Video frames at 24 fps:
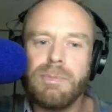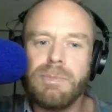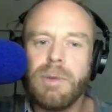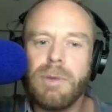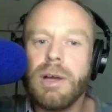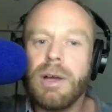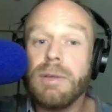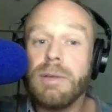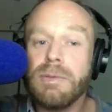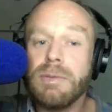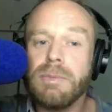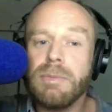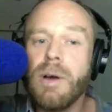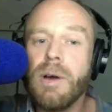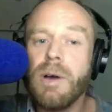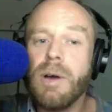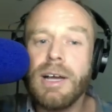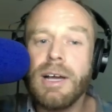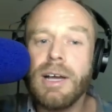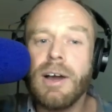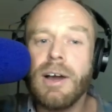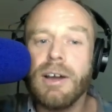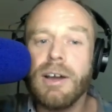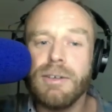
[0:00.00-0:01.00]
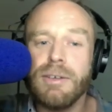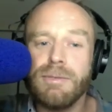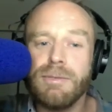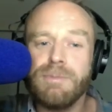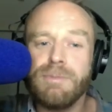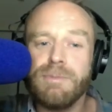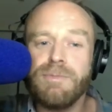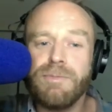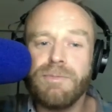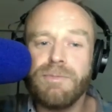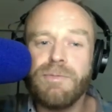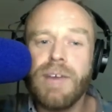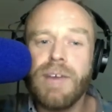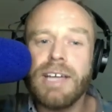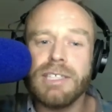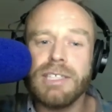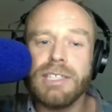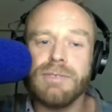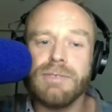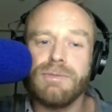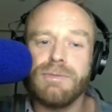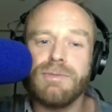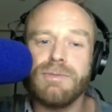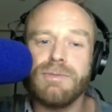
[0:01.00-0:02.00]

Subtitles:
My kind of phase of